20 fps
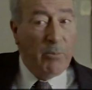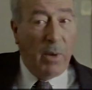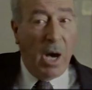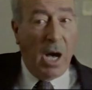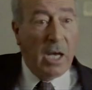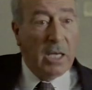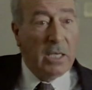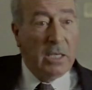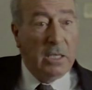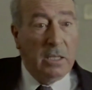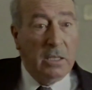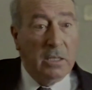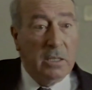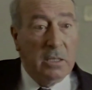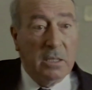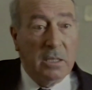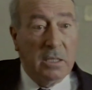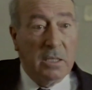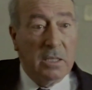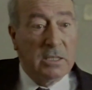by
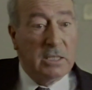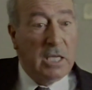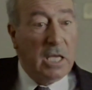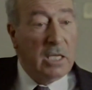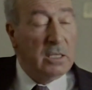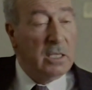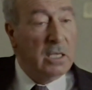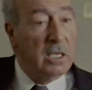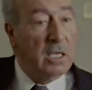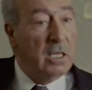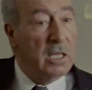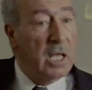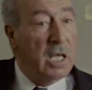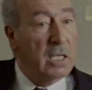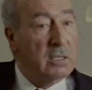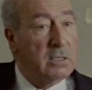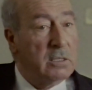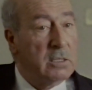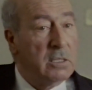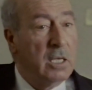uh, stating
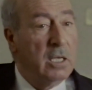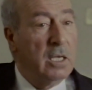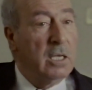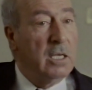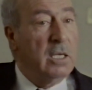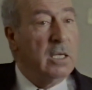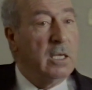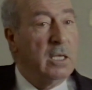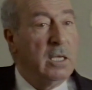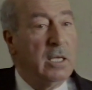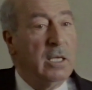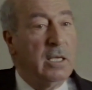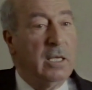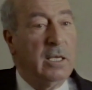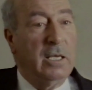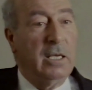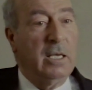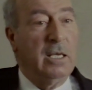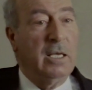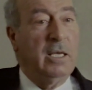that
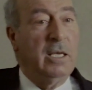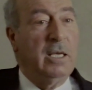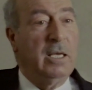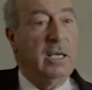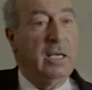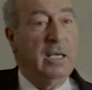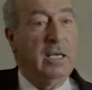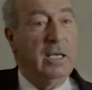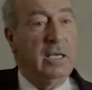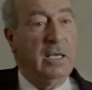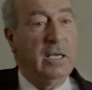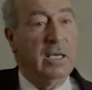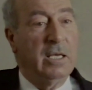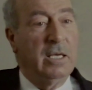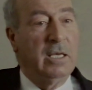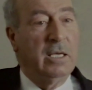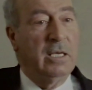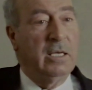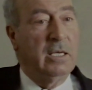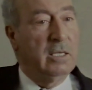he, he
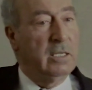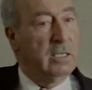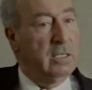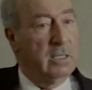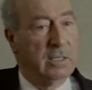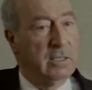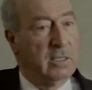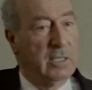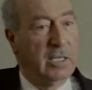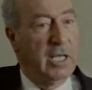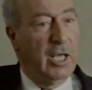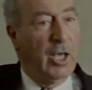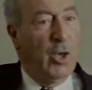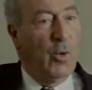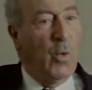uh,